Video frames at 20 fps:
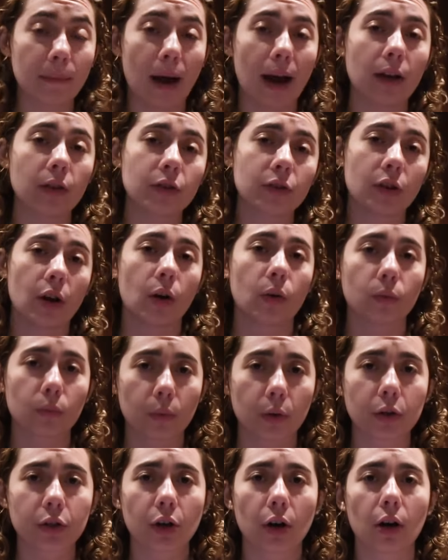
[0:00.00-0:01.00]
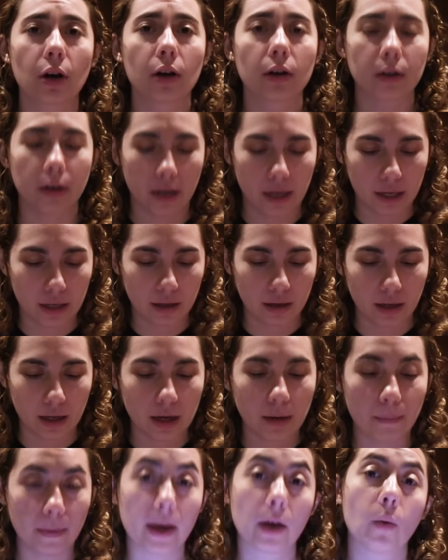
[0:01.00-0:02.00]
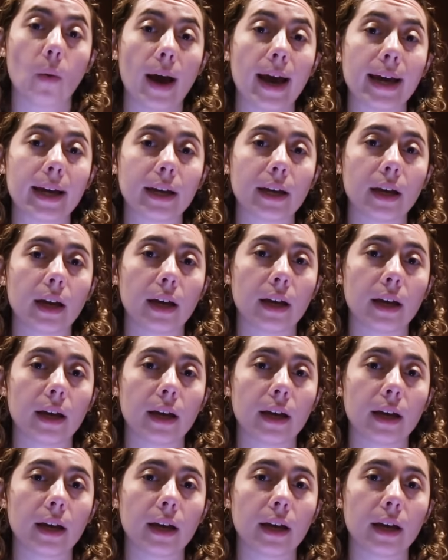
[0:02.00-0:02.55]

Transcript: Milestone return in a big way